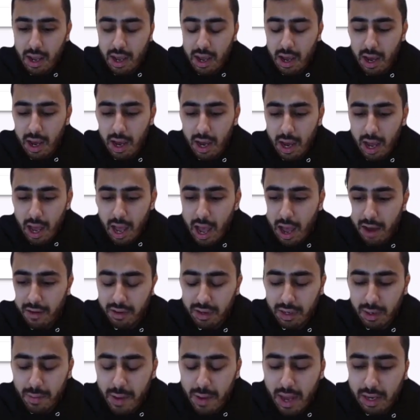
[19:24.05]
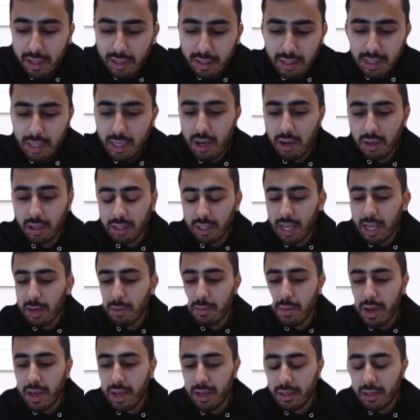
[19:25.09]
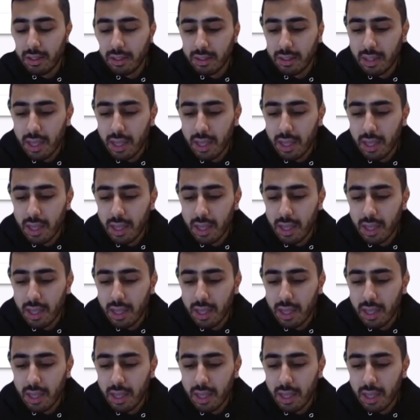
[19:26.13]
have a dependency on a database